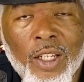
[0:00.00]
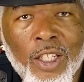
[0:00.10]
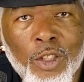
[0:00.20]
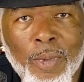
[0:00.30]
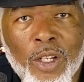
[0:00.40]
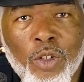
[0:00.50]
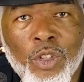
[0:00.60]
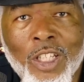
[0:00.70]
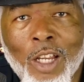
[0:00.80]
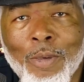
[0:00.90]
this is my new
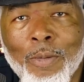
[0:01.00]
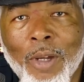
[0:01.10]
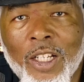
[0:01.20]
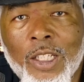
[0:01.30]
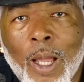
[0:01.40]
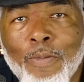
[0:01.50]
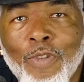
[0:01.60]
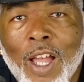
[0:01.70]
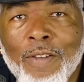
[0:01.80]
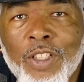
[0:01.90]
segment, my
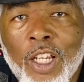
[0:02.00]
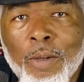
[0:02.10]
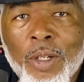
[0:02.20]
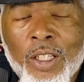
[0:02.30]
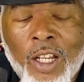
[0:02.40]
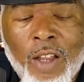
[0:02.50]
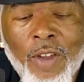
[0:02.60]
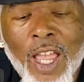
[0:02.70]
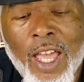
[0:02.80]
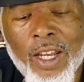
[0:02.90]
top five segment that I've
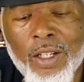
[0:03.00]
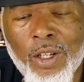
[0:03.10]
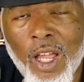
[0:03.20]
added.